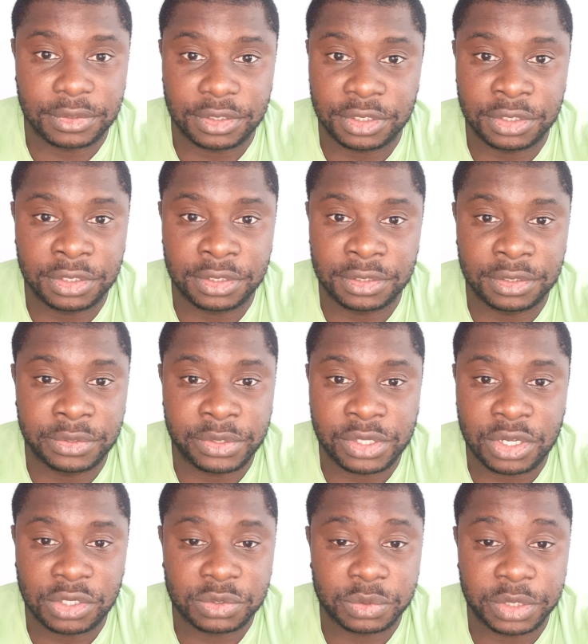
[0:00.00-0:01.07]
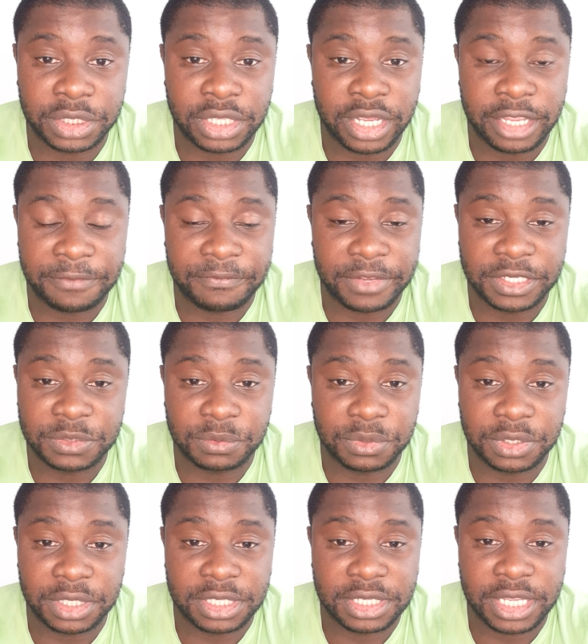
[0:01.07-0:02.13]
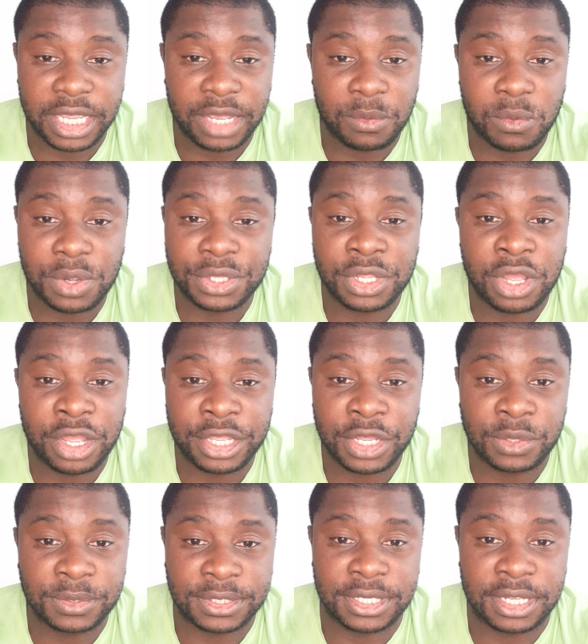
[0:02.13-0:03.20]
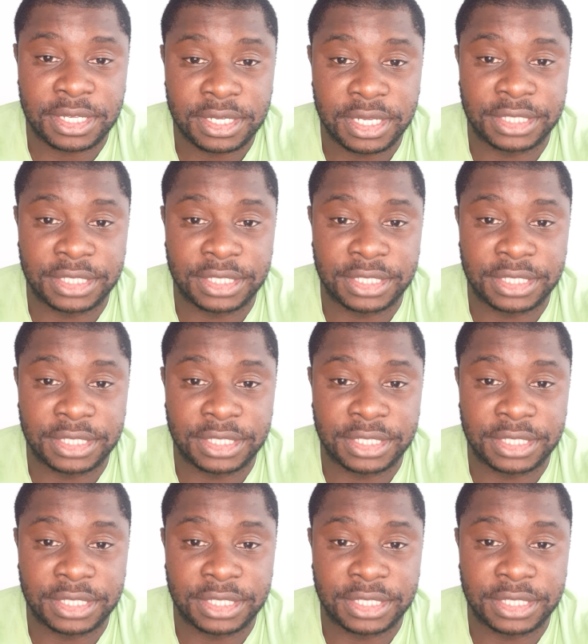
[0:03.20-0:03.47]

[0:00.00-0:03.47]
you Newcastle United fans wouldn't care one iota,